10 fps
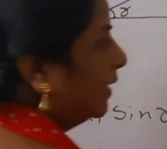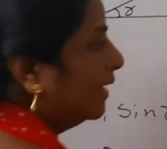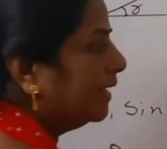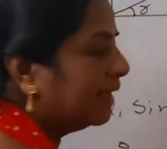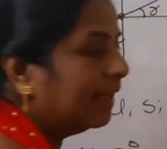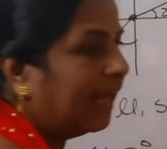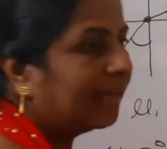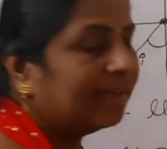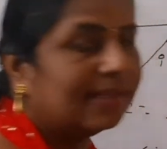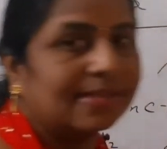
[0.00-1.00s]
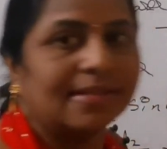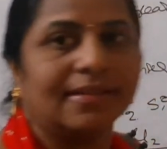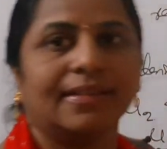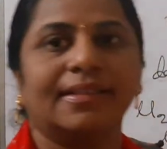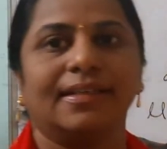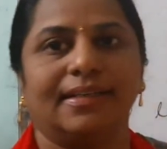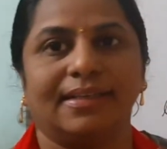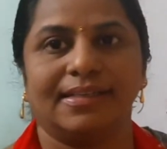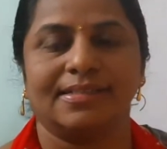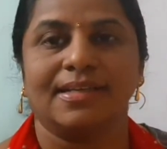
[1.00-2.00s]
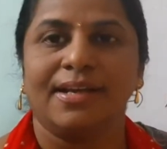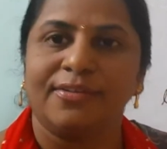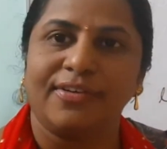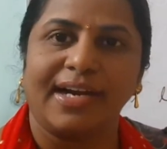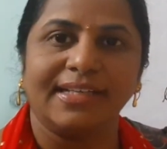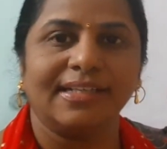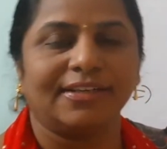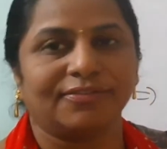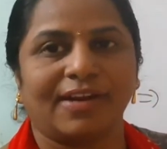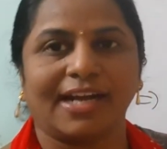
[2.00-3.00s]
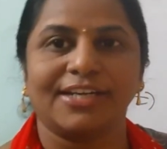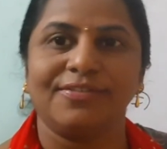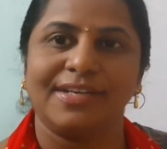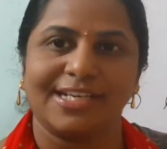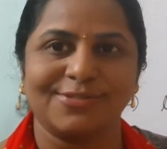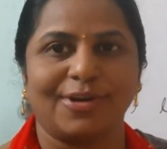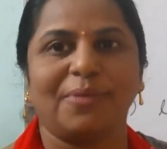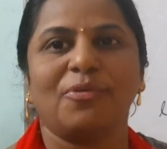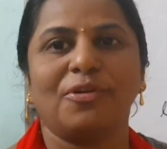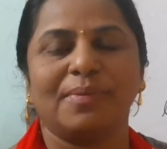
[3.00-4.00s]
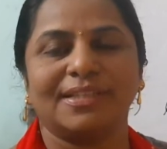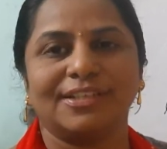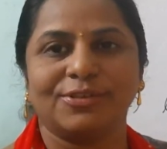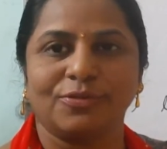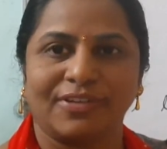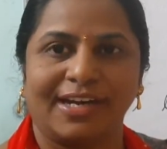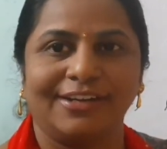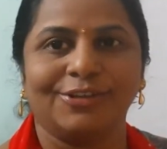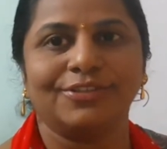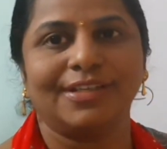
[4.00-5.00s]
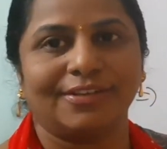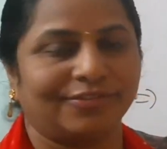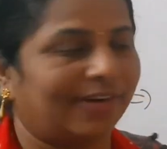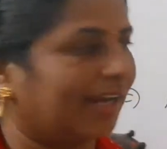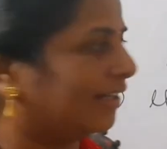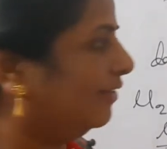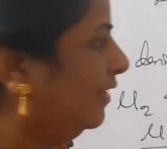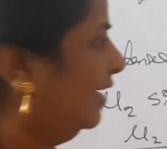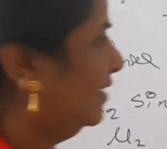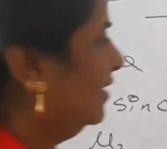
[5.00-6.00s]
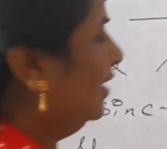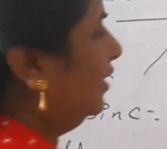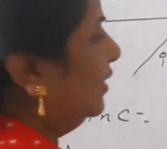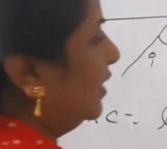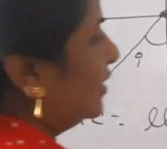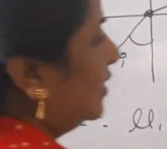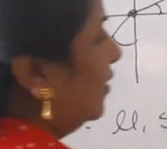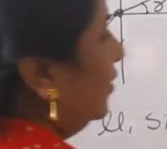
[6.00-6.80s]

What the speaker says: critical angle is the 30 degrees. Find the refractive index. One more method to find out the refractive index. Just now